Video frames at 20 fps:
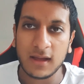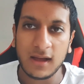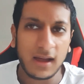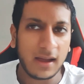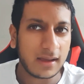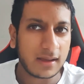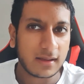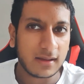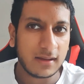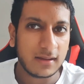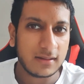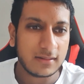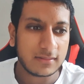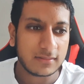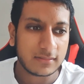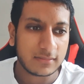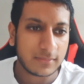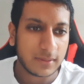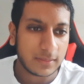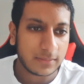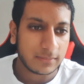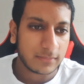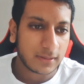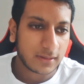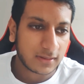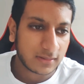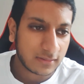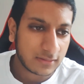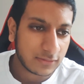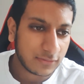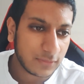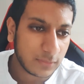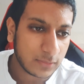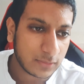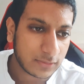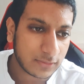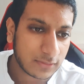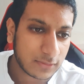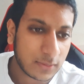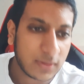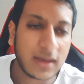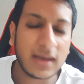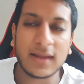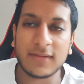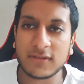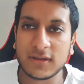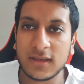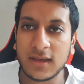I can't remember. This film was 2011.